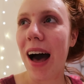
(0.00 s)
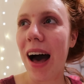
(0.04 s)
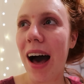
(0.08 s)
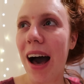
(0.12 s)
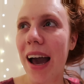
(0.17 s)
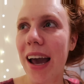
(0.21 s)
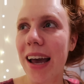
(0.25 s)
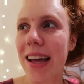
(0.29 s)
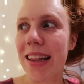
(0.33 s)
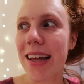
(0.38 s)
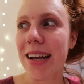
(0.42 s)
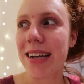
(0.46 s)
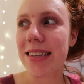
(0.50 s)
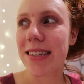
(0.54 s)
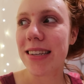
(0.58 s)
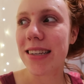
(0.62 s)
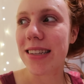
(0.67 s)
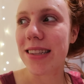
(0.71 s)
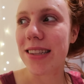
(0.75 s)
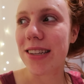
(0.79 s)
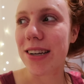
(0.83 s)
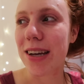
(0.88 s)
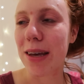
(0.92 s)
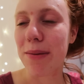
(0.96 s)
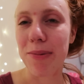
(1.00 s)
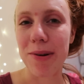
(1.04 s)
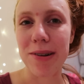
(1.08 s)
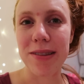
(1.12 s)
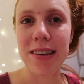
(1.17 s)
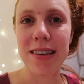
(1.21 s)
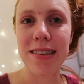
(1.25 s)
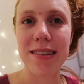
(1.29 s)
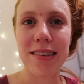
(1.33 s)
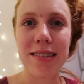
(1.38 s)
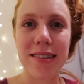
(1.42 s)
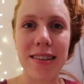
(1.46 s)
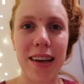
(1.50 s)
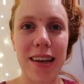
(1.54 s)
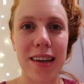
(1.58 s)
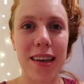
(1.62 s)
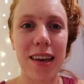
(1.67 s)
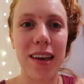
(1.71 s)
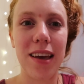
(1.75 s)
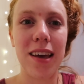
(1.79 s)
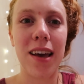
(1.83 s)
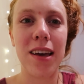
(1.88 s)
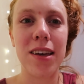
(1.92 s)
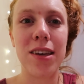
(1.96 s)
I like to look at birthdays as
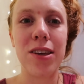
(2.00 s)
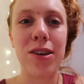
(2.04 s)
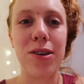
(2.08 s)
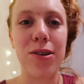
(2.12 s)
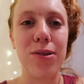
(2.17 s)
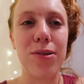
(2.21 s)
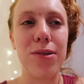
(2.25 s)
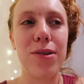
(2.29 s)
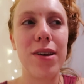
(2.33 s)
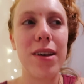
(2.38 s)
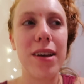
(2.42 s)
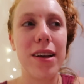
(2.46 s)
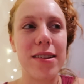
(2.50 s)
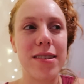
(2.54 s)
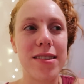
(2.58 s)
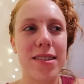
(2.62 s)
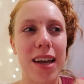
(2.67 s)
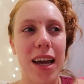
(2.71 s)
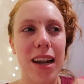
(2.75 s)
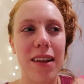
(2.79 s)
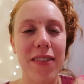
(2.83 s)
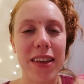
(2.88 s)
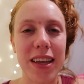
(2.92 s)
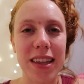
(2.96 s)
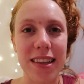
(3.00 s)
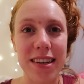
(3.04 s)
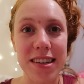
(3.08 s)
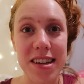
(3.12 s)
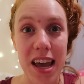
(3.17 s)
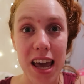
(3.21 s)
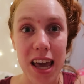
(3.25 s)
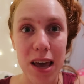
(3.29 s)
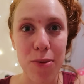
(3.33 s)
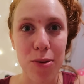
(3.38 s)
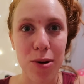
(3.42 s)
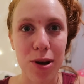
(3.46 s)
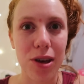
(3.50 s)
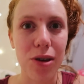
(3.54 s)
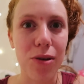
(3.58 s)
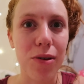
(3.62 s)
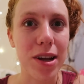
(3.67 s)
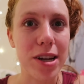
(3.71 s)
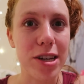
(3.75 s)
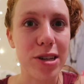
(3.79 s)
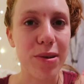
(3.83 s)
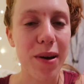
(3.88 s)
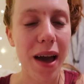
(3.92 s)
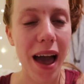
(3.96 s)
like, it's kind of like the day where you
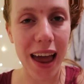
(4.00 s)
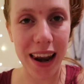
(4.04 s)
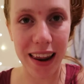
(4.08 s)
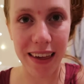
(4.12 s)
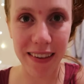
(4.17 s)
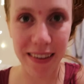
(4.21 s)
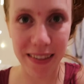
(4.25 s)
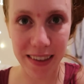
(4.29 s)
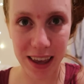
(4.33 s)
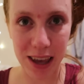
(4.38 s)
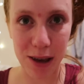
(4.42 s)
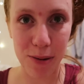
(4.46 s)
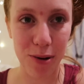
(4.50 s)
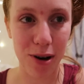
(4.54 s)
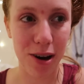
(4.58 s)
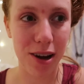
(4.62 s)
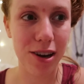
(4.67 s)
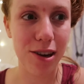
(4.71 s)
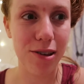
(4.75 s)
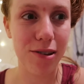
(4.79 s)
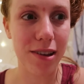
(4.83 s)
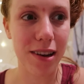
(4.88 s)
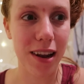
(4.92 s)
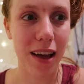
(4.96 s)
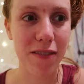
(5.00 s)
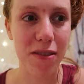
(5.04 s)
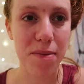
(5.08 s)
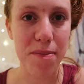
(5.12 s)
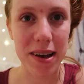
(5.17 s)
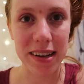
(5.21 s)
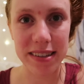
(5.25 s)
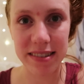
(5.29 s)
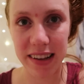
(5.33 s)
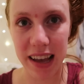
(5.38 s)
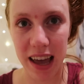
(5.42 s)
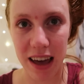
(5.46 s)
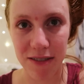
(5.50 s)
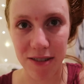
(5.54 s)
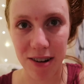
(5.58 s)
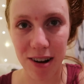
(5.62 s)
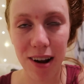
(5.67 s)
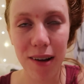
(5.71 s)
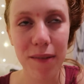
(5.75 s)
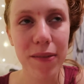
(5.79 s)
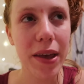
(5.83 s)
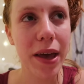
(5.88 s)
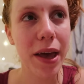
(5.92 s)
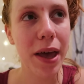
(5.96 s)
can do anything that you want and you can have the best day
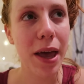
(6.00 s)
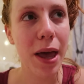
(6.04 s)
ever.